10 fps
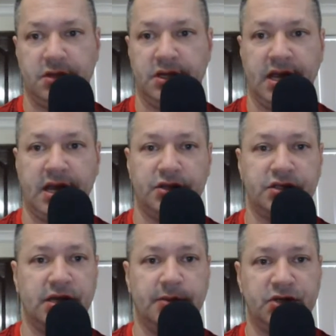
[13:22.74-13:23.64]
again,
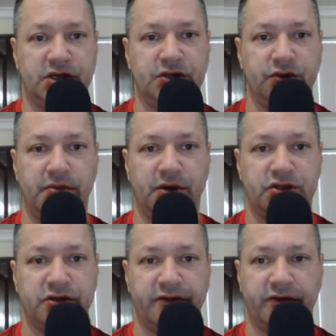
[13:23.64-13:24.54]
subject to a
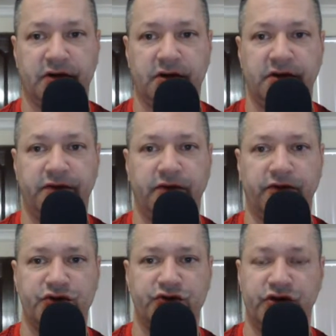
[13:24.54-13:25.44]
bunch of
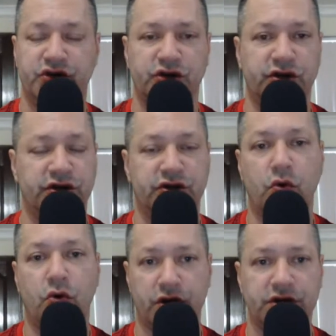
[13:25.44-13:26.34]
different restrictions,
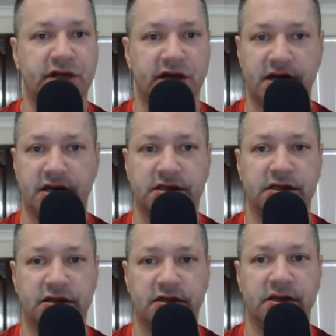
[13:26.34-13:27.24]

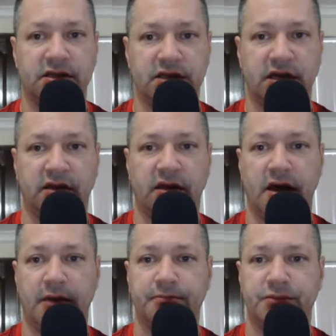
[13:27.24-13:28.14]
quarantines, and things like
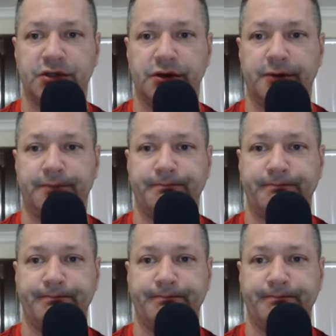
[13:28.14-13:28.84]
that. So,